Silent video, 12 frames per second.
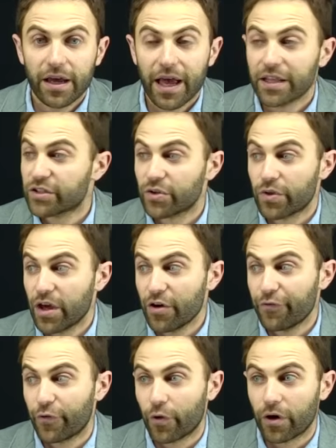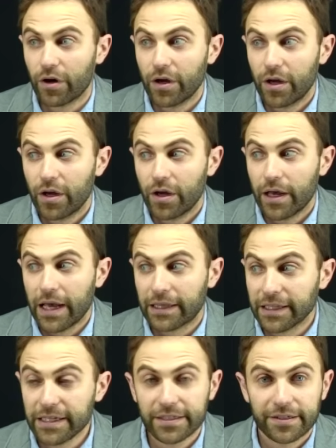And so, therefore, at
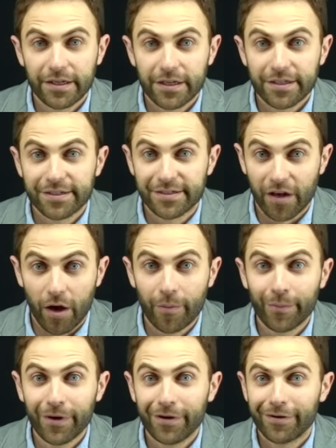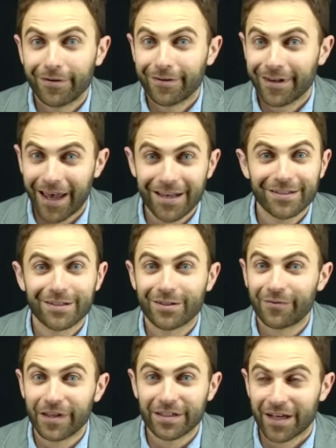least some cases
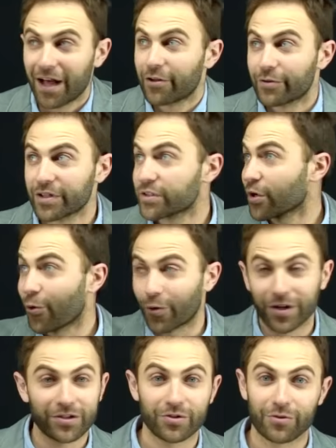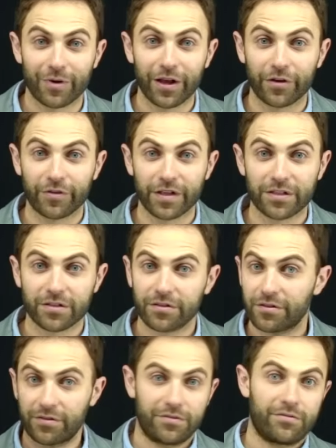of intolerance, according to the relativist,
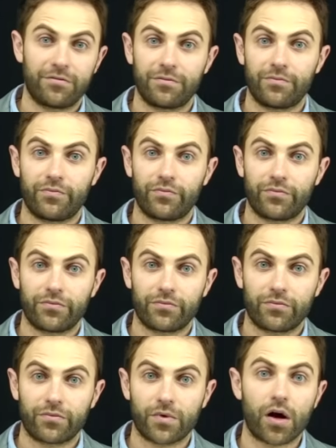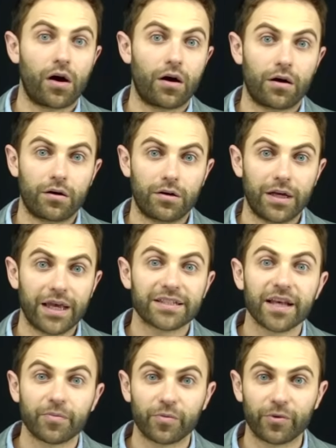are
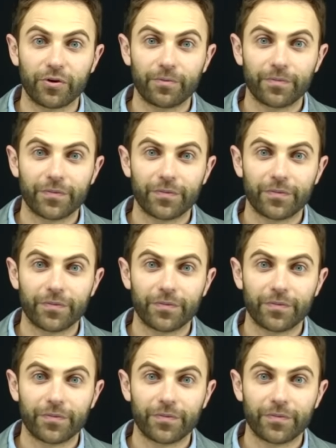acceptable.